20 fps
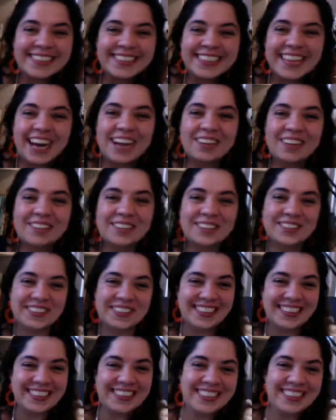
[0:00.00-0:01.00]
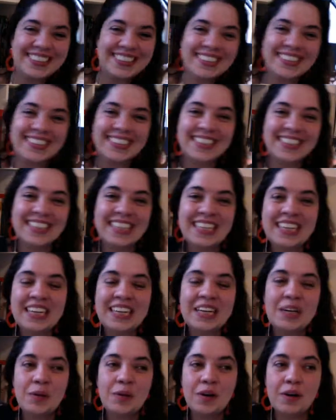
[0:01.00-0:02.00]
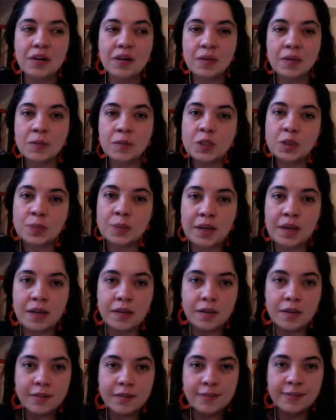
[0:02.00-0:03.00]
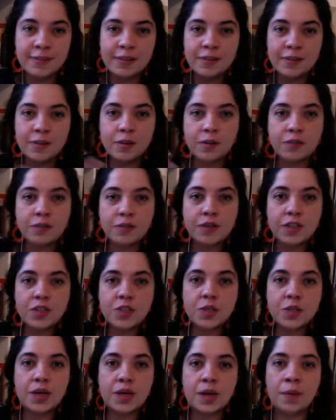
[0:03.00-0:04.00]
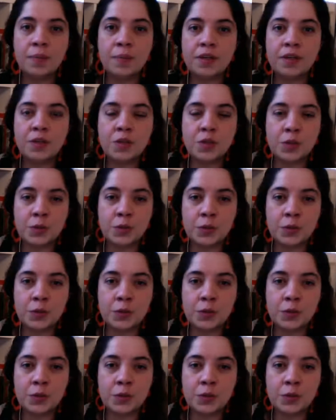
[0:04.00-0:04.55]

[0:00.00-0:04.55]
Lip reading: how you doing? Welcome to my video number 2.